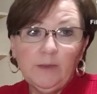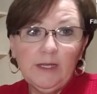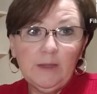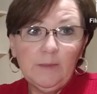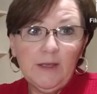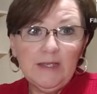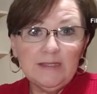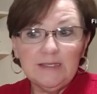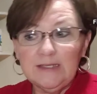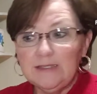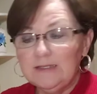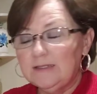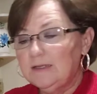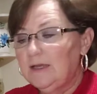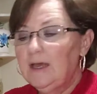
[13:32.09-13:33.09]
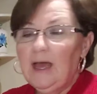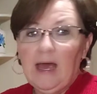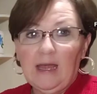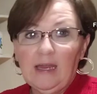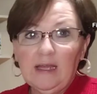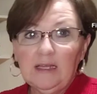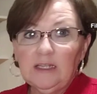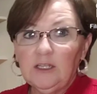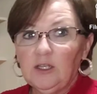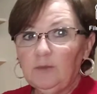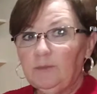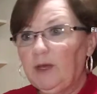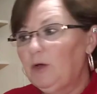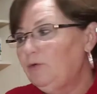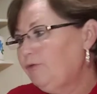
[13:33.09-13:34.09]
bitty pieces? I like a little
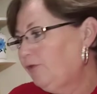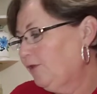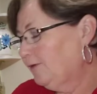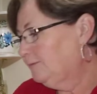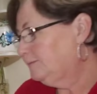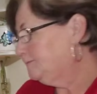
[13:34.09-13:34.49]
of both.